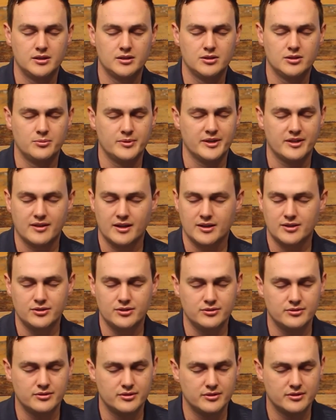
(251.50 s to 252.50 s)
Lord, we thank
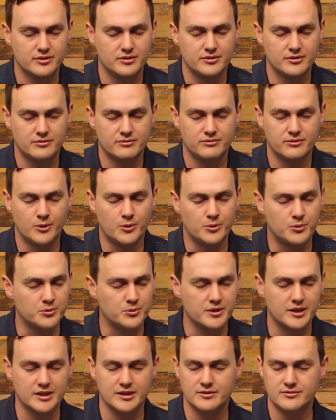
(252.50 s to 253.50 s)
you for
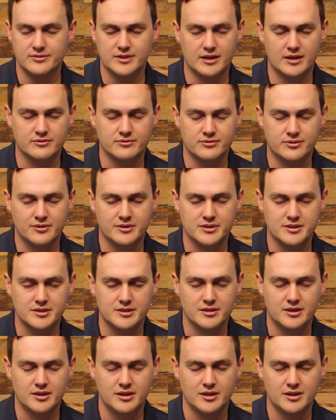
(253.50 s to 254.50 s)
all that you've done for us.
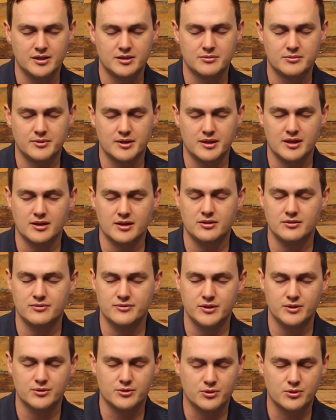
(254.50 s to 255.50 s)
We thank you
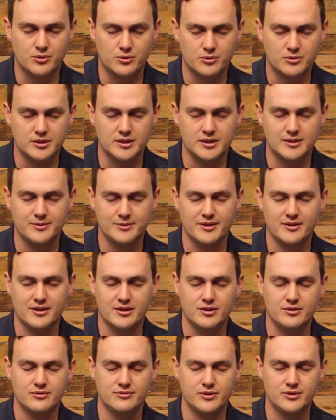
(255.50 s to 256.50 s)
for your calling. We
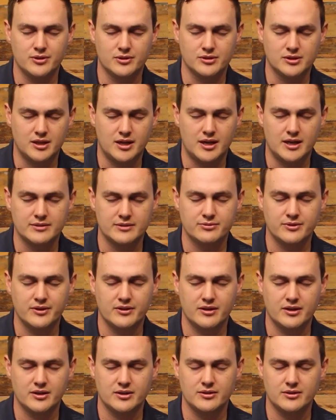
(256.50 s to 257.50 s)
thank you for your life. We
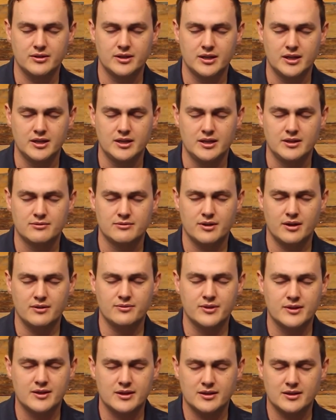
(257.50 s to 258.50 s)
thank you for
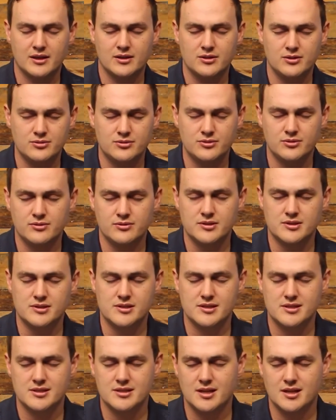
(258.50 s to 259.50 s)
everything that you do to
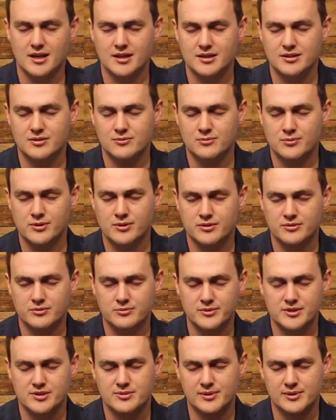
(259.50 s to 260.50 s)
sustain the world in
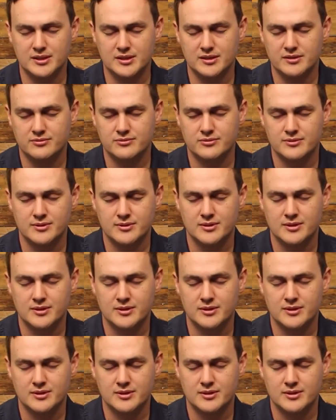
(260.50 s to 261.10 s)
which we live.